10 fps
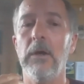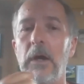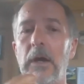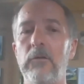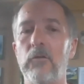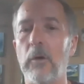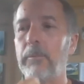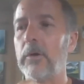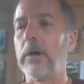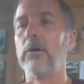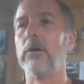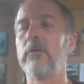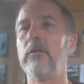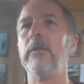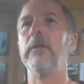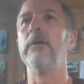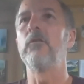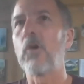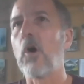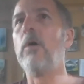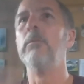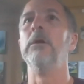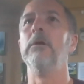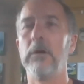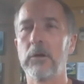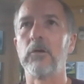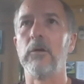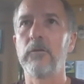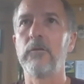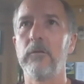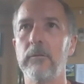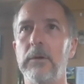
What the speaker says: a top priority that is common across